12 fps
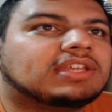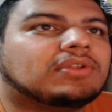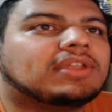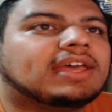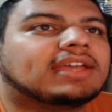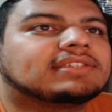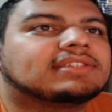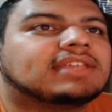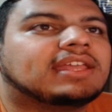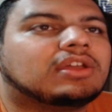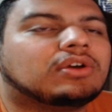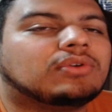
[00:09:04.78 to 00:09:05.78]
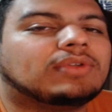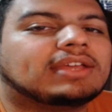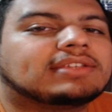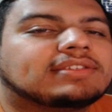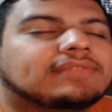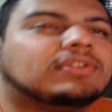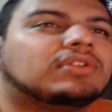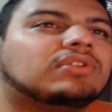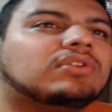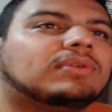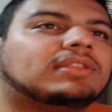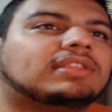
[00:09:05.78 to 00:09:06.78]
Deodex, and Odex. If you don't
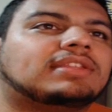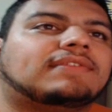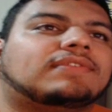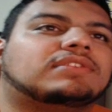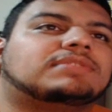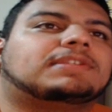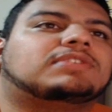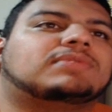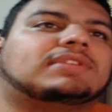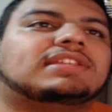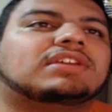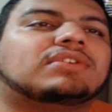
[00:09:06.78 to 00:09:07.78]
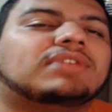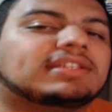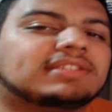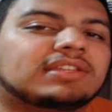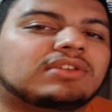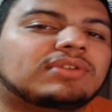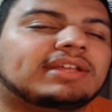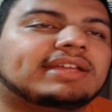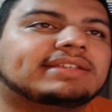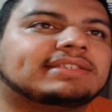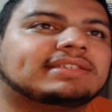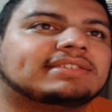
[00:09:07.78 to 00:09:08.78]
know what the difference between Deodex and
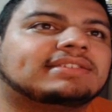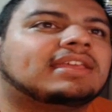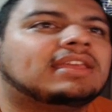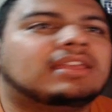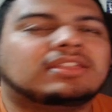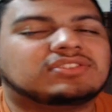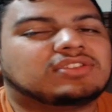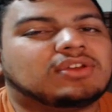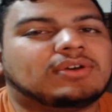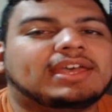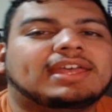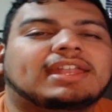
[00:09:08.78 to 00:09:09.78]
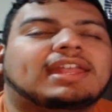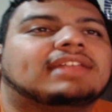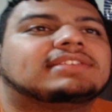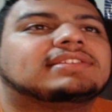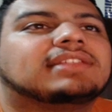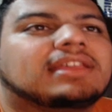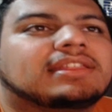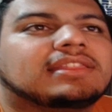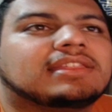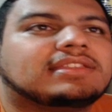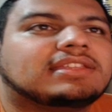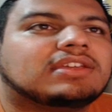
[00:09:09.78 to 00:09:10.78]
Odex is, just go ahead and
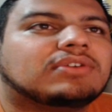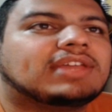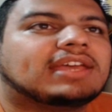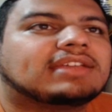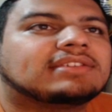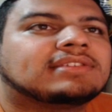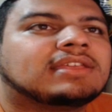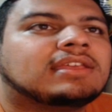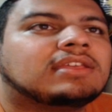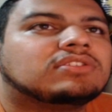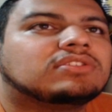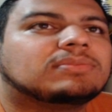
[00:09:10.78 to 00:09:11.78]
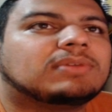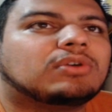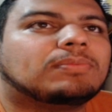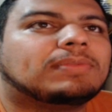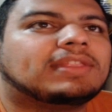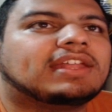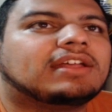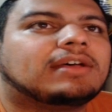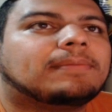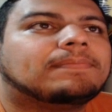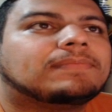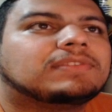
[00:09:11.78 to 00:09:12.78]
select the Deodex. So I'm going to open that
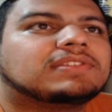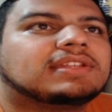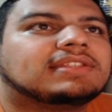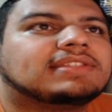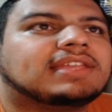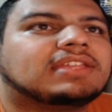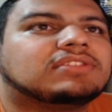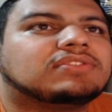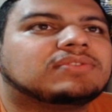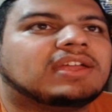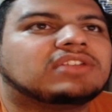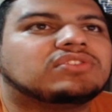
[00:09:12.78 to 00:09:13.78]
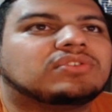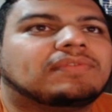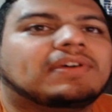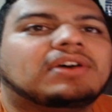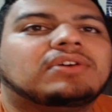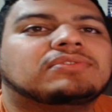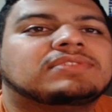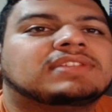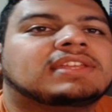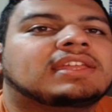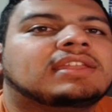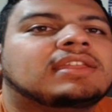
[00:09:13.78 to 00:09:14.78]
up. It's going to take you to Android file host
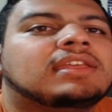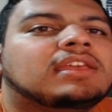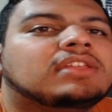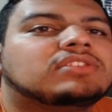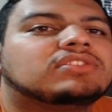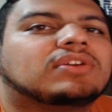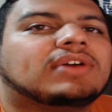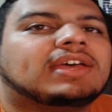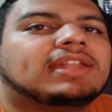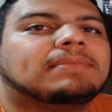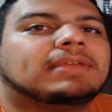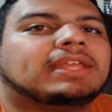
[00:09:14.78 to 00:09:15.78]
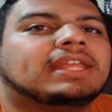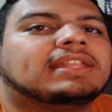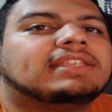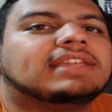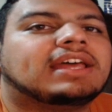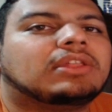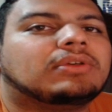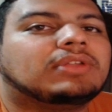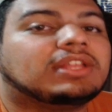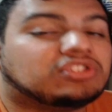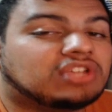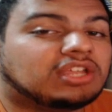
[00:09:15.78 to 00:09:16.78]
again. Just go ahead and begin the
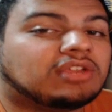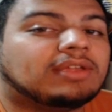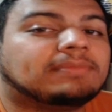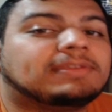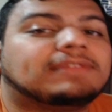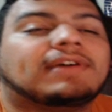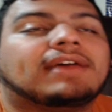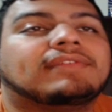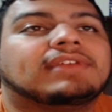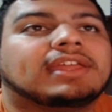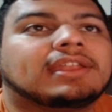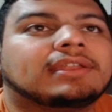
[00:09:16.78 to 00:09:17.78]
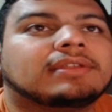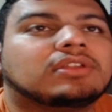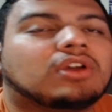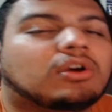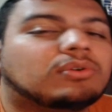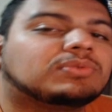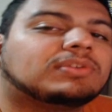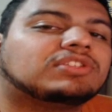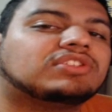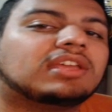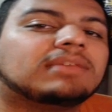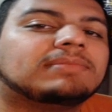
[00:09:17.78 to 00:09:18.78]
download and check your MD5 again. You always
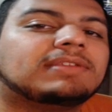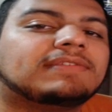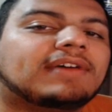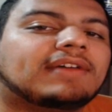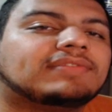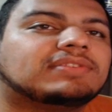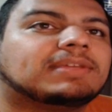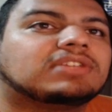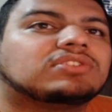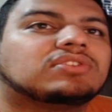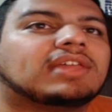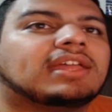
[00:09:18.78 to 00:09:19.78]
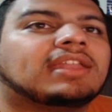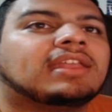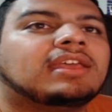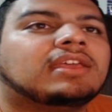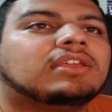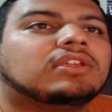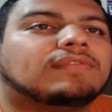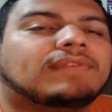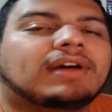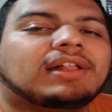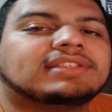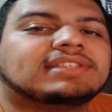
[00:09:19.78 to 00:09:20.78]
want to check MD5 to make sure that your
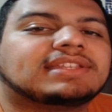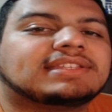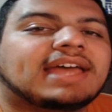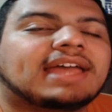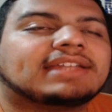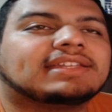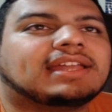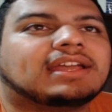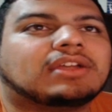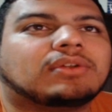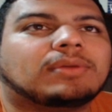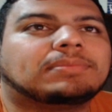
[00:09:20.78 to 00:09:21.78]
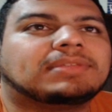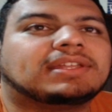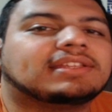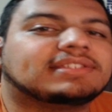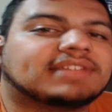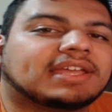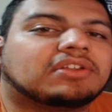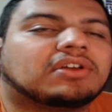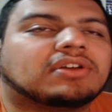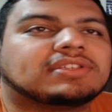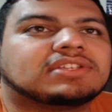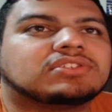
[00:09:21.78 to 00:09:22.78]
file is intact and not corrupted, because that could
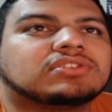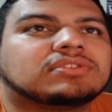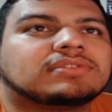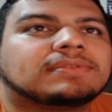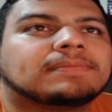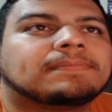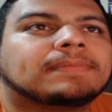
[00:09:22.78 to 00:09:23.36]
cause issues.